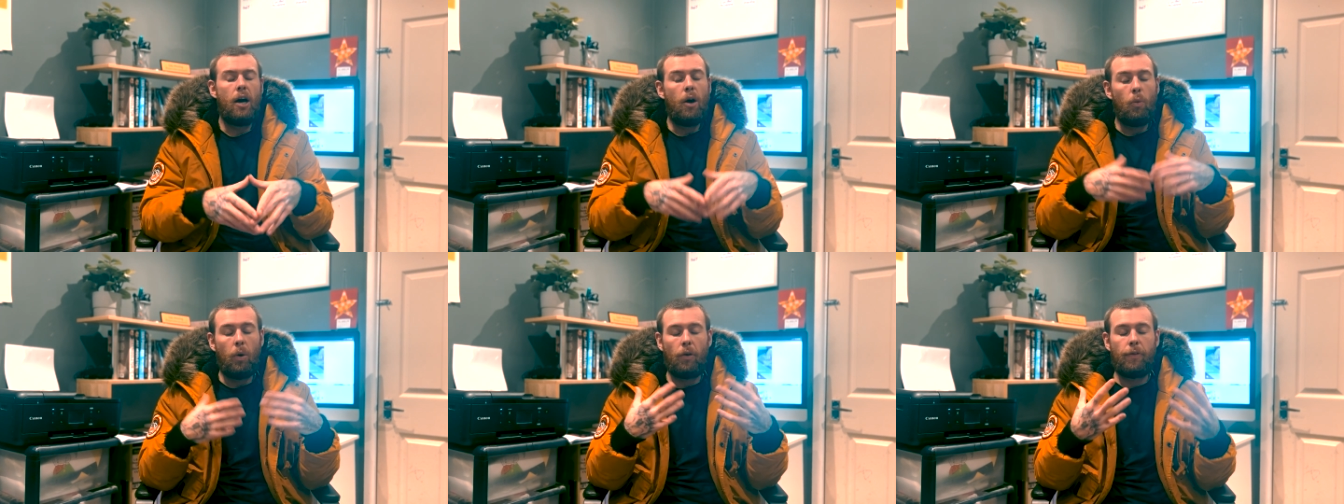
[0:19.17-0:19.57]

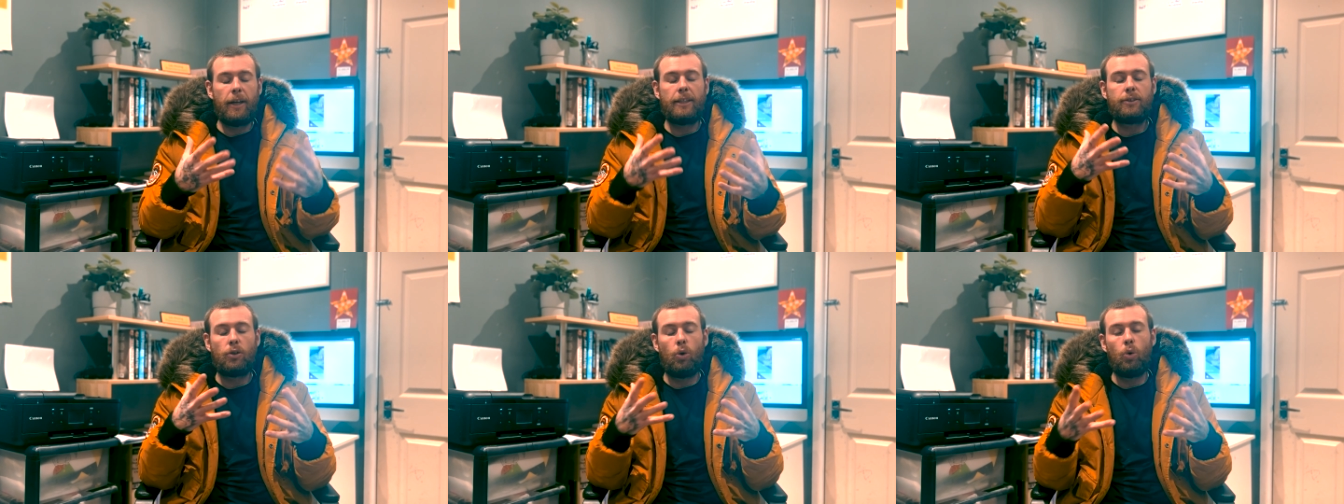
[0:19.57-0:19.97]
Well,
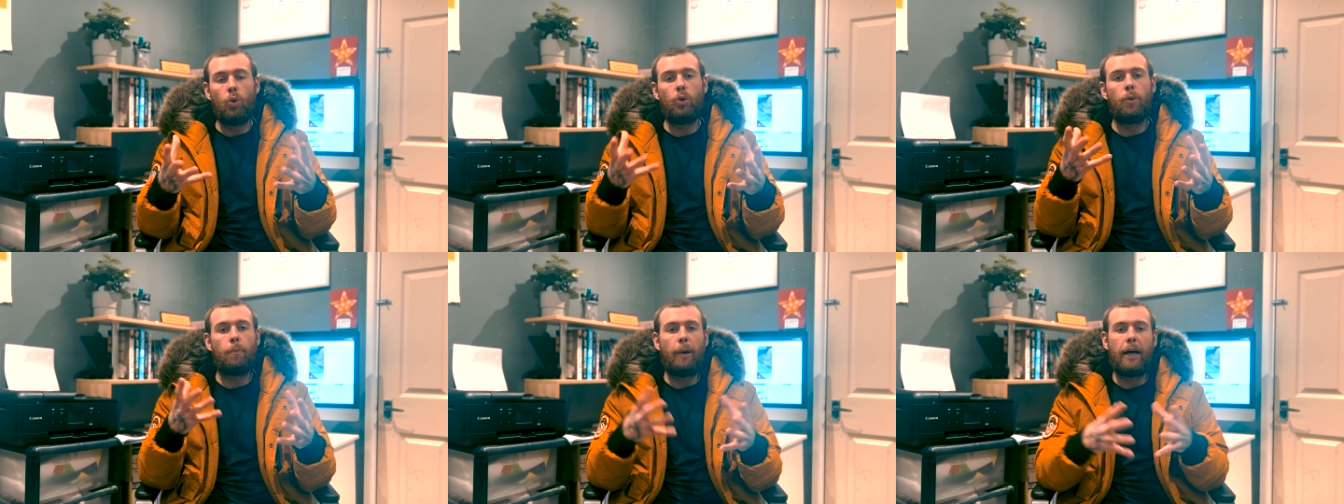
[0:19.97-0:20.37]
this
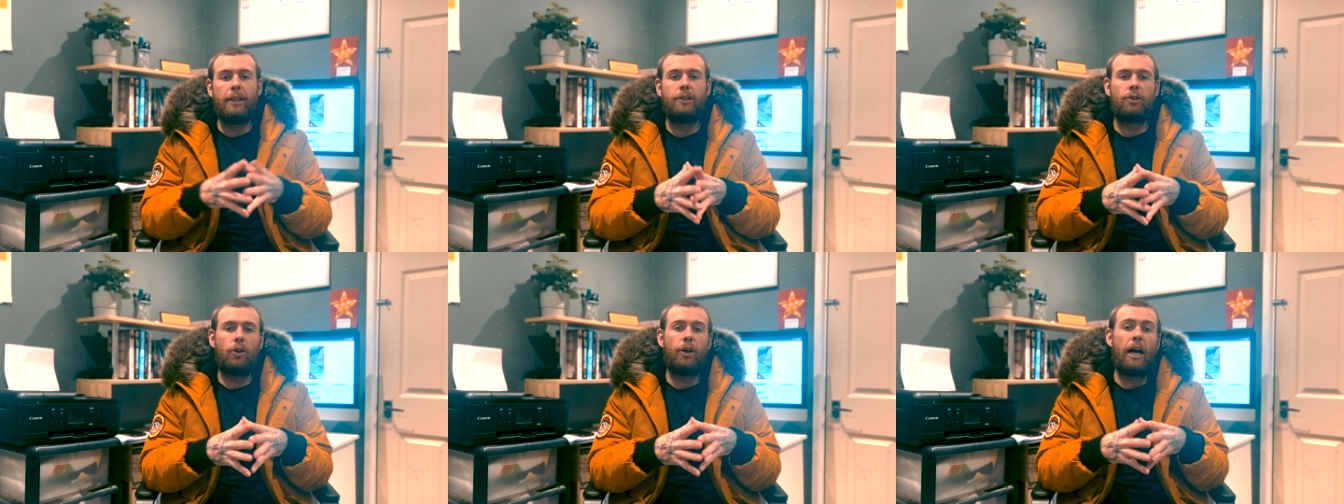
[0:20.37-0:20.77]
all
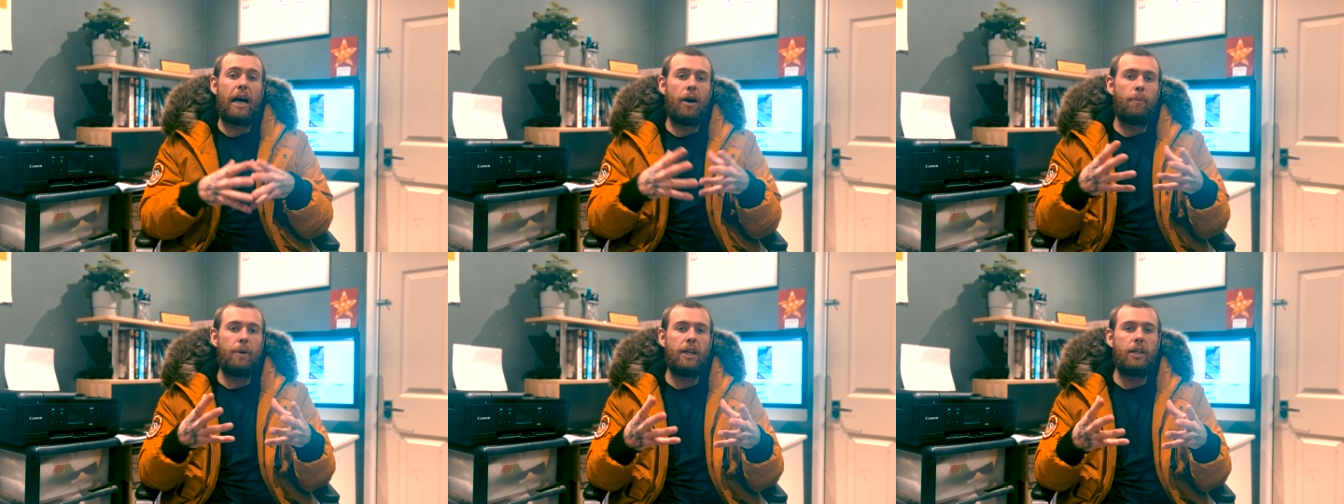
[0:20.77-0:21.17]
depends on
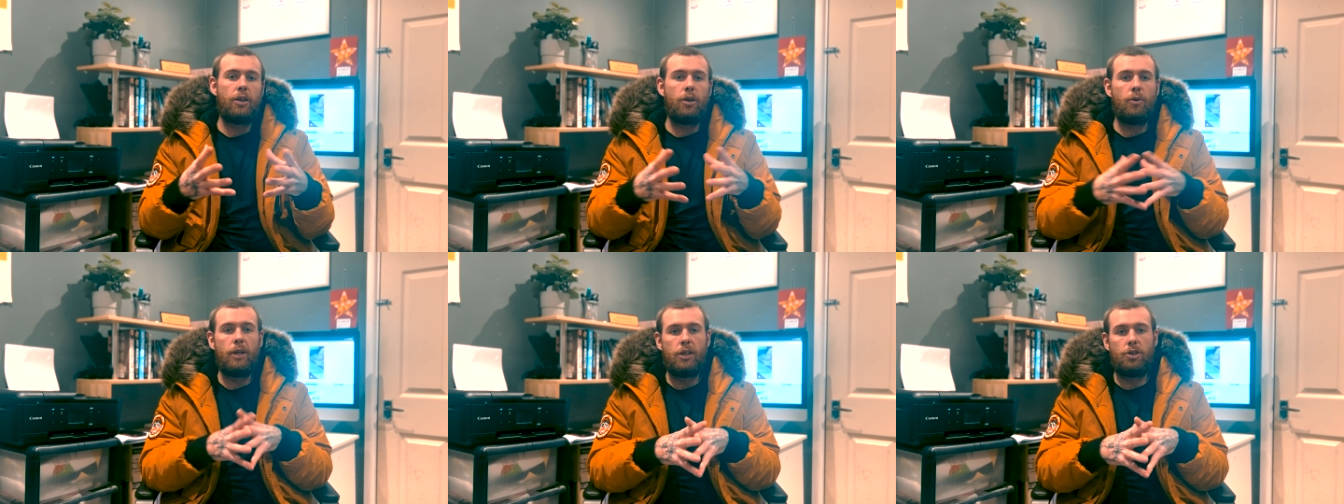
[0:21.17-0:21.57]
how many
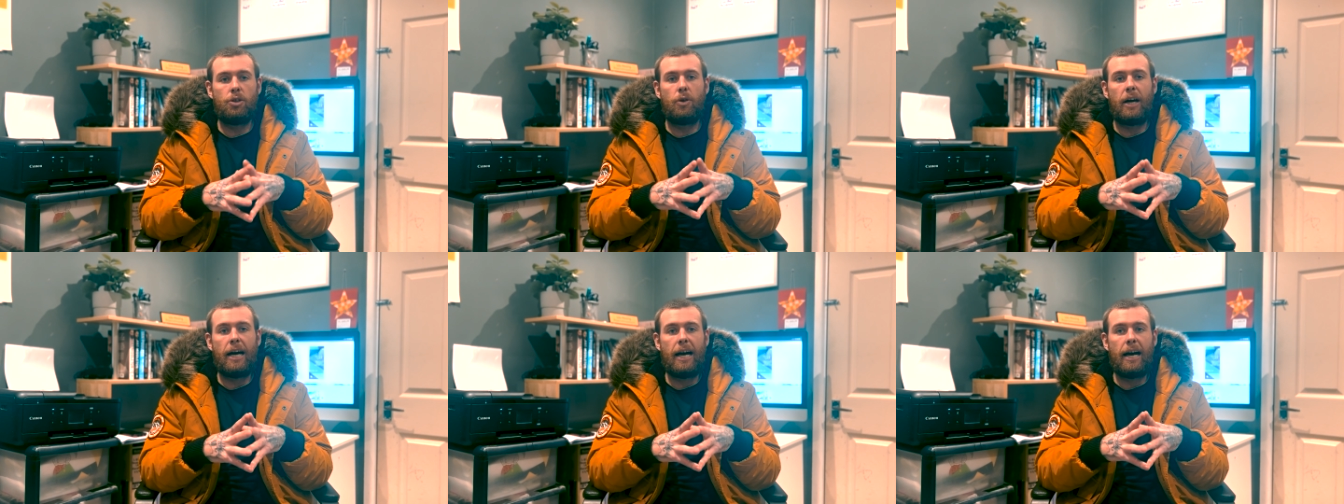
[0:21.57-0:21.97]
units
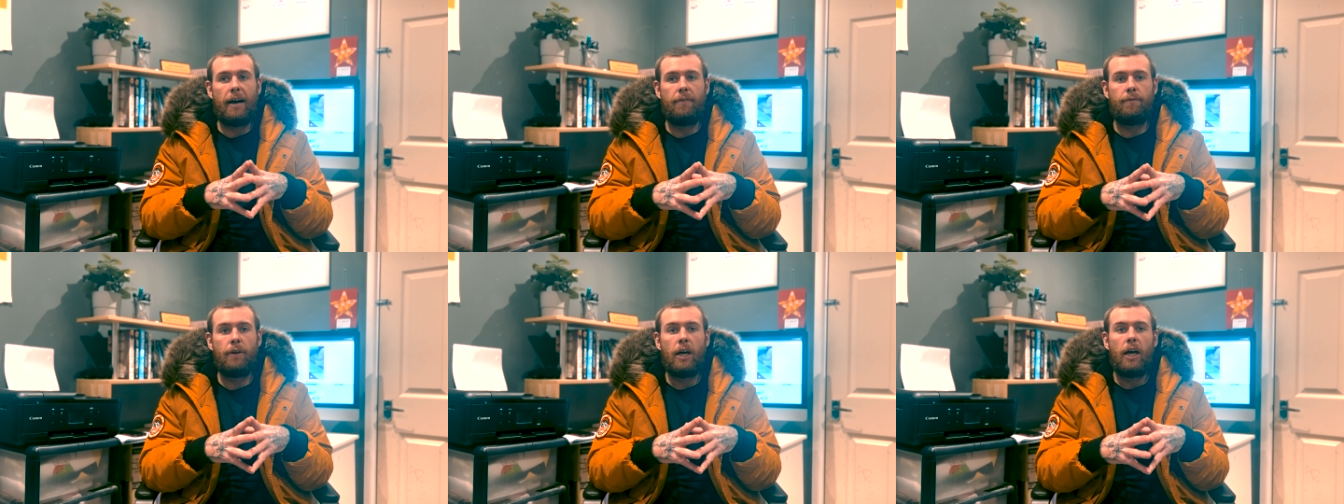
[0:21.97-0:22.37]
you
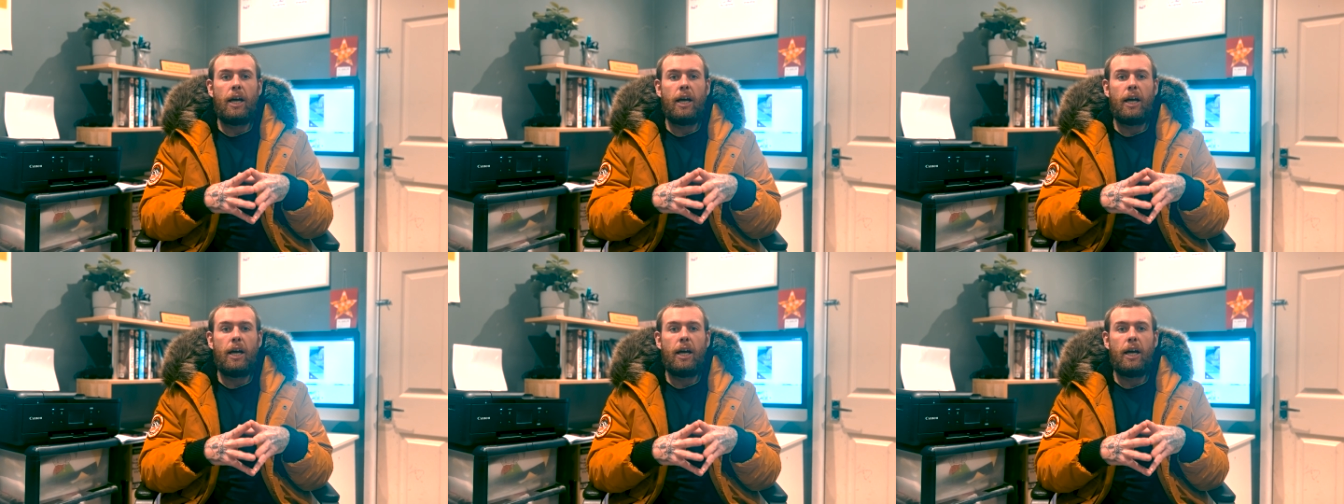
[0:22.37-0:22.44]
have.